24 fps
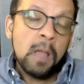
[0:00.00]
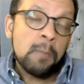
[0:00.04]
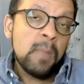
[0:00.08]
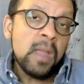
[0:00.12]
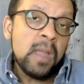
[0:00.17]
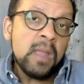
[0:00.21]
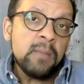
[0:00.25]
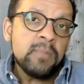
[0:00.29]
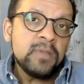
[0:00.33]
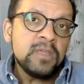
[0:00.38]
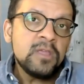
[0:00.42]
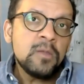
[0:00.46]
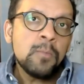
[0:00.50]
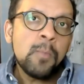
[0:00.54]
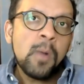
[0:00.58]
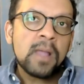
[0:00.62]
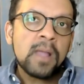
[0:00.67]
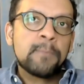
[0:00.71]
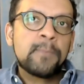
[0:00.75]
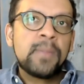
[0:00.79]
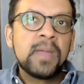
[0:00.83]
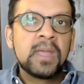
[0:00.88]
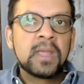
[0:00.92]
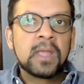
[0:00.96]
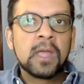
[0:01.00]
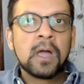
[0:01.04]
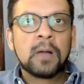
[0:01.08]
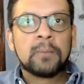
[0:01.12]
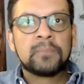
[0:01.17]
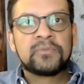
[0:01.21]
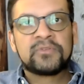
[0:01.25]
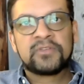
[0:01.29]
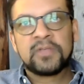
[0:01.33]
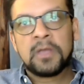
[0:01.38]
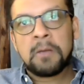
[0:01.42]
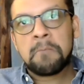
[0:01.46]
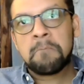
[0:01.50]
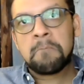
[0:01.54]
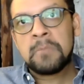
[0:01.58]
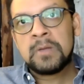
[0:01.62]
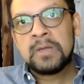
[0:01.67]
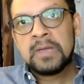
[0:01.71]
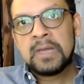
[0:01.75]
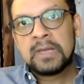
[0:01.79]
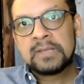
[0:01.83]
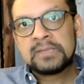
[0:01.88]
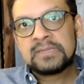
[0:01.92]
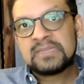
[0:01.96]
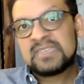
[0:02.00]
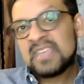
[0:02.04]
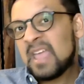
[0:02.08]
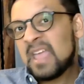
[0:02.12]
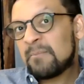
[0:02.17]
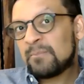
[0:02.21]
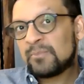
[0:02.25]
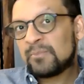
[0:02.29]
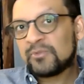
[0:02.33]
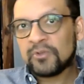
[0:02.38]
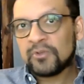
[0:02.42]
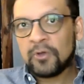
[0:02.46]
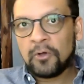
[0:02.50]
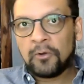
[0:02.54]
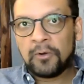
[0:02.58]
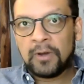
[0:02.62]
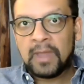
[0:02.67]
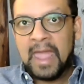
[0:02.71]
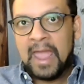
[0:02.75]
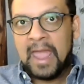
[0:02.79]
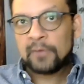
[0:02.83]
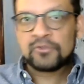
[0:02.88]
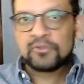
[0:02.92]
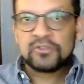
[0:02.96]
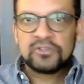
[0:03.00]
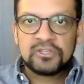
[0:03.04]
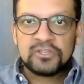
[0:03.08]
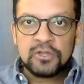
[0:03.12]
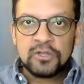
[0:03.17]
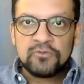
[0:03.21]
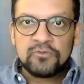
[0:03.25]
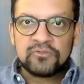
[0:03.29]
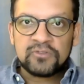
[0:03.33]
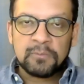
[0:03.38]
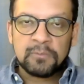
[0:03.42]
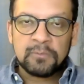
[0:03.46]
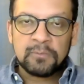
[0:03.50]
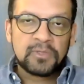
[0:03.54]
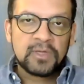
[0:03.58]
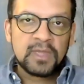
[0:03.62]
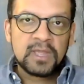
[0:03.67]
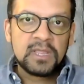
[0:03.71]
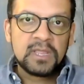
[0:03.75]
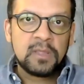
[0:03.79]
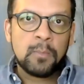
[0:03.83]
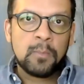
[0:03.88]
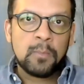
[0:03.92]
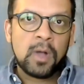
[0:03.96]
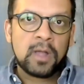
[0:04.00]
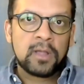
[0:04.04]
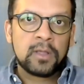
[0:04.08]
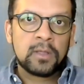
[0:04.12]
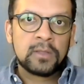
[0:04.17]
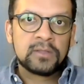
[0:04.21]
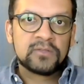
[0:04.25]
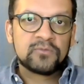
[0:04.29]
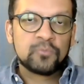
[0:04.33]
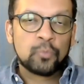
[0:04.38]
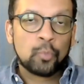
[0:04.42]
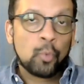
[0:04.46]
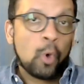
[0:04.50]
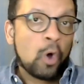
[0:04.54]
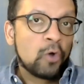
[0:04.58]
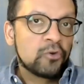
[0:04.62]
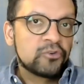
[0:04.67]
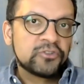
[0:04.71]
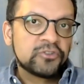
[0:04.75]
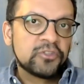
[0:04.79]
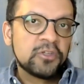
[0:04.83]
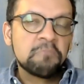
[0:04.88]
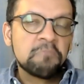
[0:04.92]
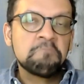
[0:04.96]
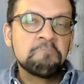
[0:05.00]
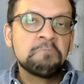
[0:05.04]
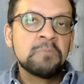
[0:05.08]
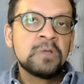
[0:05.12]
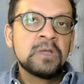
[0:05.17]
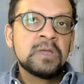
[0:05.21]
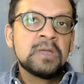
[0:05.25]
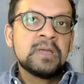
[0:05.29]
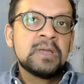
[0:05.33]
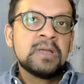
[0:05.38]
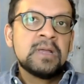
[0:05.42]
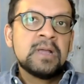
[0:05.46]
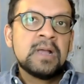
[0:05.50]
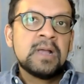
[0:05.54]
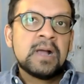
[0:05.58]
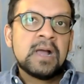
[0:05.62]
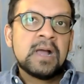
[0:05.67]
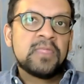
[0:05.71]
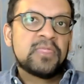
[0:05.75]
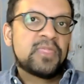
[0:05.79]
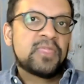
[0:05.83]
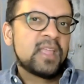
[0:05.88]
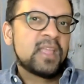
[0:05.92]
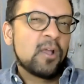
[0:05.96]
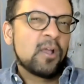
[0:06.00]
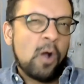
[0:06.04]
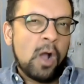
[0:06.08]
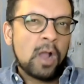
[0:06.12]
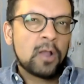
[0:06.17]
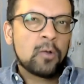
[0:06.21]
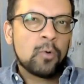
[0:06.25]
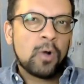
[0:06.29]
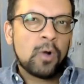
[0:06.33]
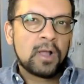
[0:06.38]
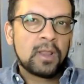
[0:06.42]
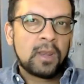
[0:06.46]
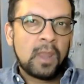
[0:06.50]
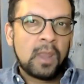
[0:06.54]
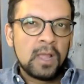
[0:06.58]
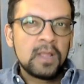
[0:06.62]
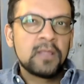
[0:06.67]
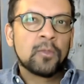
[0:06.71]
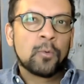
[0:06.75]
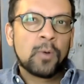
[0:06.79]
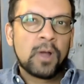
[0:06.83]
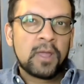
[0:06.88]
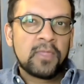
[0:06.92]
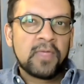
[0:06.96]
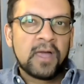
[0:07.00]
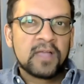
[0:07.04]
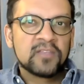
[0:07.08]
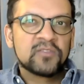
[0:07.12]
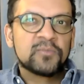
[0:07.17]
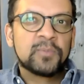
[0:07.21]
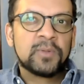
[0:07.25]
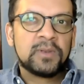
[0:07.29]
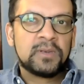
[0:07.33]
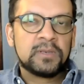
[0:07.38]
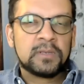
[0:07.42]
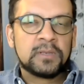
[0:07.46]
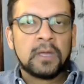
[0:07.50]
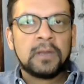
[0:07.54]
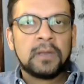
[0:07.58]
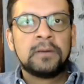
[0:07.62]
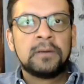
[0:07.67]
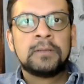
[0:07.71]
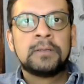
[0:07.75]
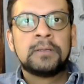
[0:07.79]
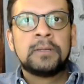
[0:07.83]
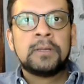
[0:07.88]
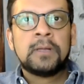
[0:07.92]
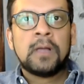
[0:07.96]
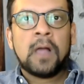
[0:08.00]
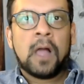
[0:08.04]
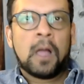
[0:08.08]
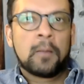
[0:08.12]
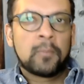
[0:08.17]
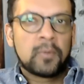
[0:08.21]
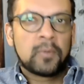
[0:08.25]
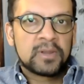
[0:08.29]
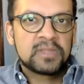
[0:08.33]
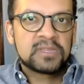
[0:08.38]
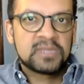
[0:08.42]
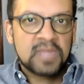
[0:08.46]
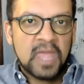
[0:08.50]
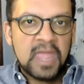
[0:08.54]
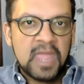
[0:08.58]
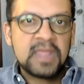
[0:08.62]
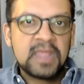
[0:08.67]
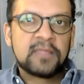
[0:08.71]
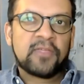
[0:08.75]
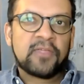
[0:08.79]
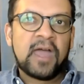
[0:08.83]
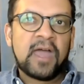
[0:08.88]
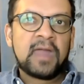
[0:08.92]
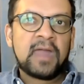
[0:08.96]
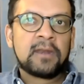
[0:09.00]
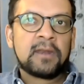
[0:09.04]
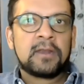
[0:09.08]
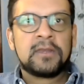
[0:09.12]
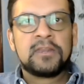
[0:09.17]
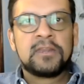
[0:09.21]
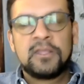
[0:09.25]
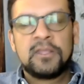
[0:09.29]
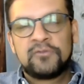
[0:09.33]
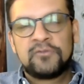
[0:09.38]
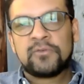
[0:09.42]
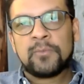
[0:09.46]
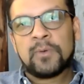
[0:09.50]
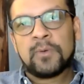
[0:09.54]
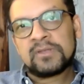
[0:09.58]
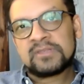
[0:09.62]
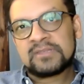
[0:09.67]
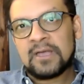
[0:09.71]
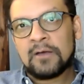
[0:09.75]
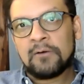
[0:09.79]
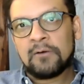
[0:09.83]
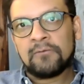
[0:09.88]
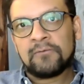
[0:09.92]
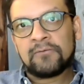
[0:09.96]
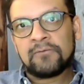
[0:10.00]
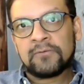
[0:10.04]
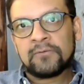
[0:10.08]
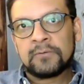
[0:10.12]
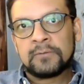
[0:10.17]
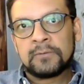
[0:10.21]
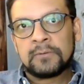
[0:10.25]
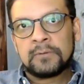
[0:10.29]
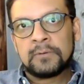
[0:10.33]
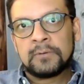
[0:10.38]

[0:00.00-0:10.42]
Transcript: And maybe you might pick up some tips on how to do something. You might watch them and think, oh, I quite like the way that's been done. I'm going to take that and use it myself.